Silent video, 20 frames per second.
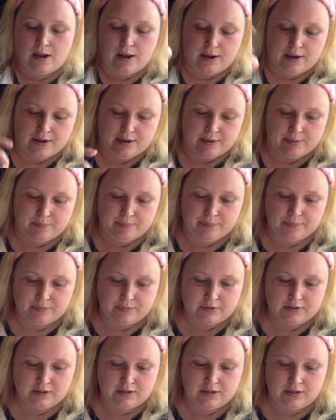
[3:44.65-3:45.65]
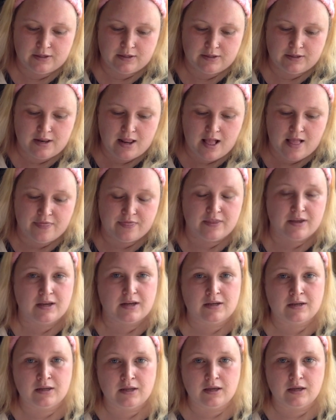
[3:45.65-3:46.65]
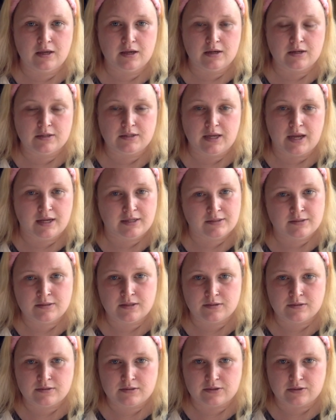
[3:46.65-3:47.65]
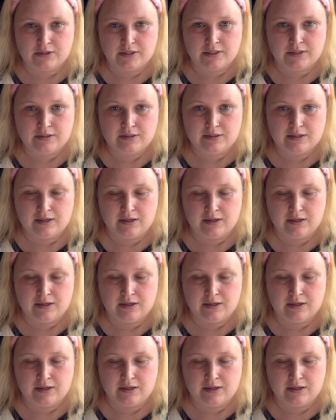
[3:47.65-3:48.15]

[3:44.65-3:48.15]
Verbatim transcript: Um, and then uh, add sunscreen.